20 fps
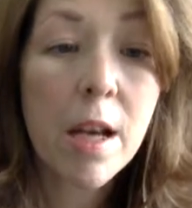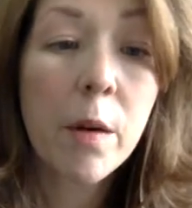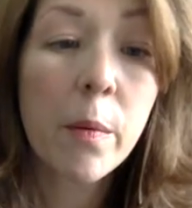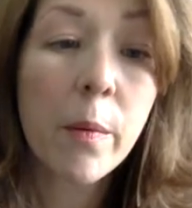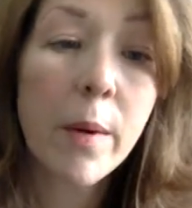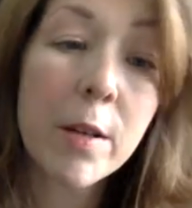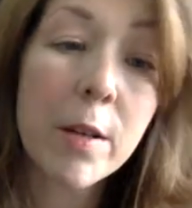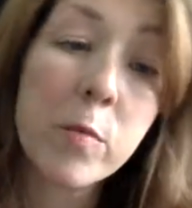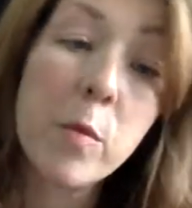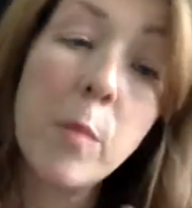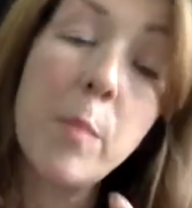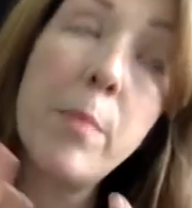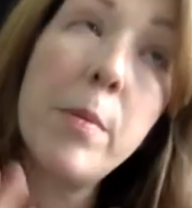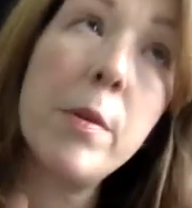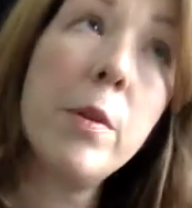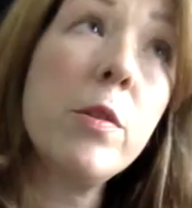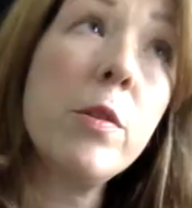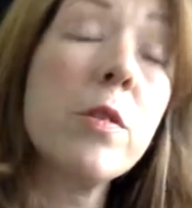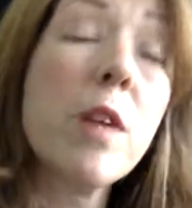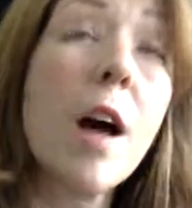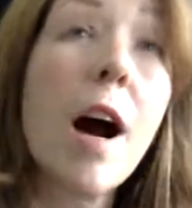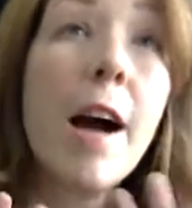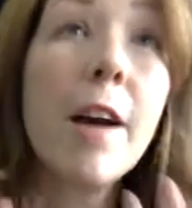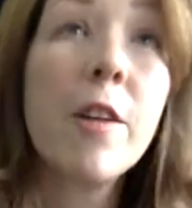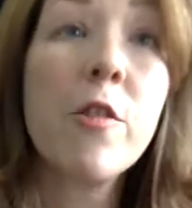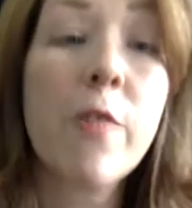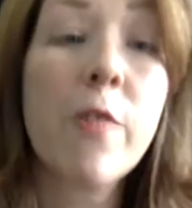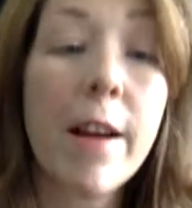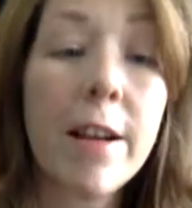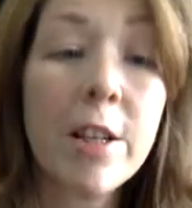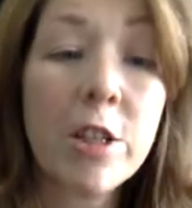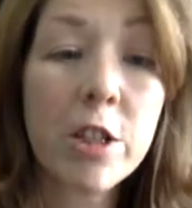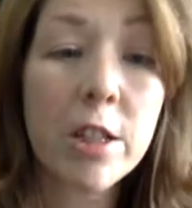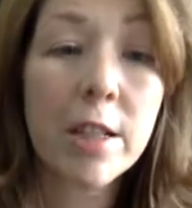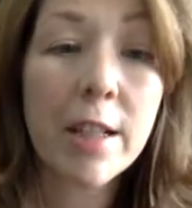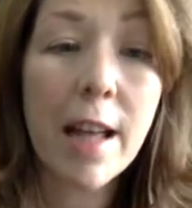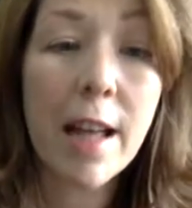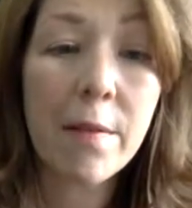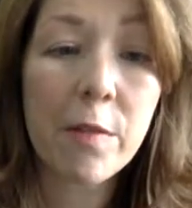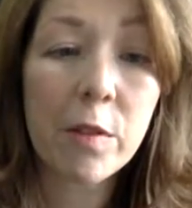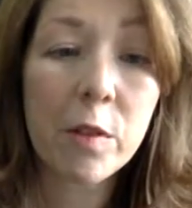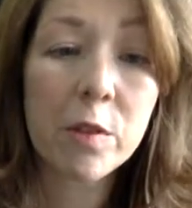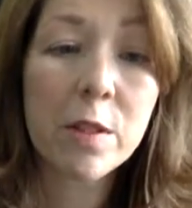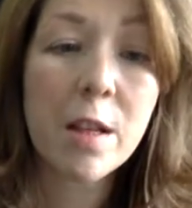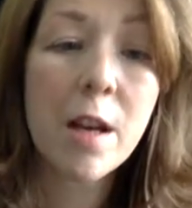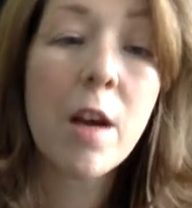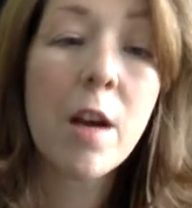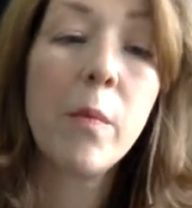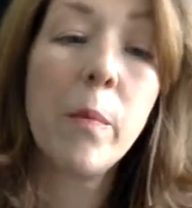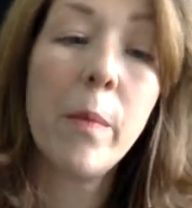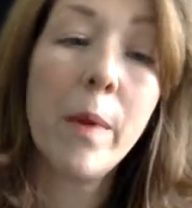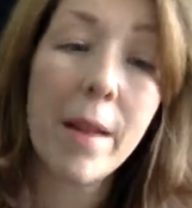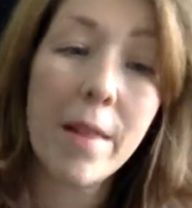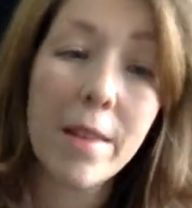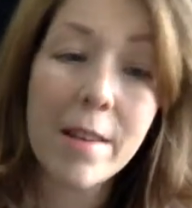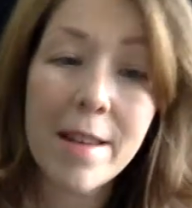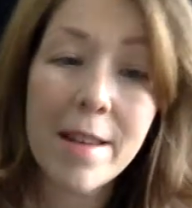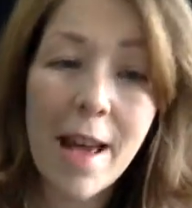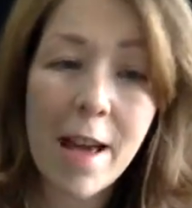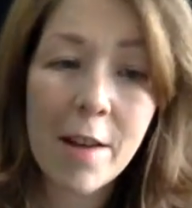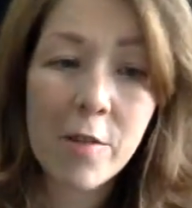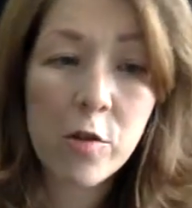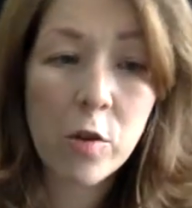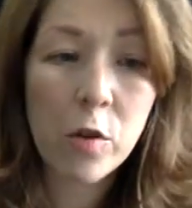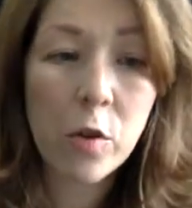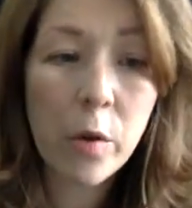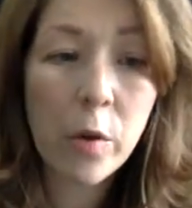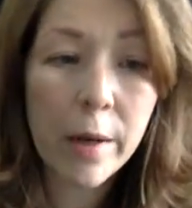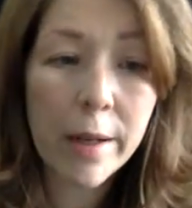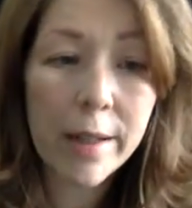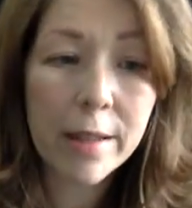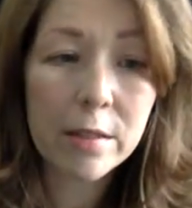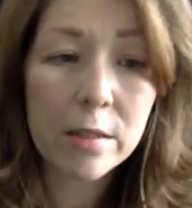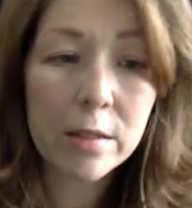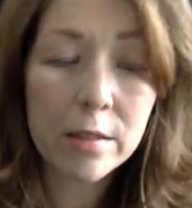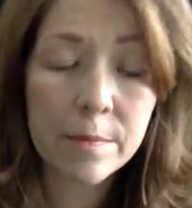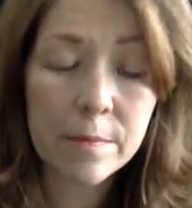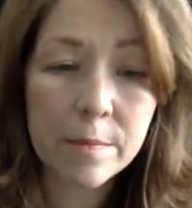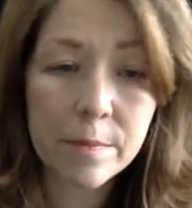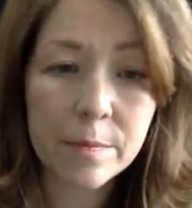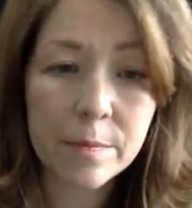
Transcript: which will boost hydration levels with natural oils.